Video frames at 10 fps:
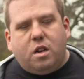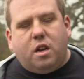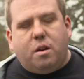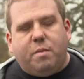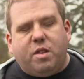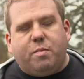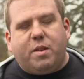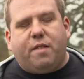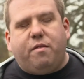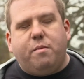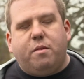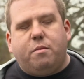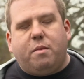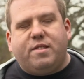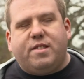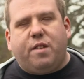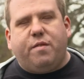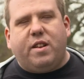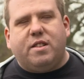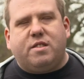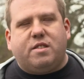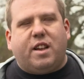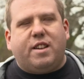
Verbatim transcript: help me speak up for myself and say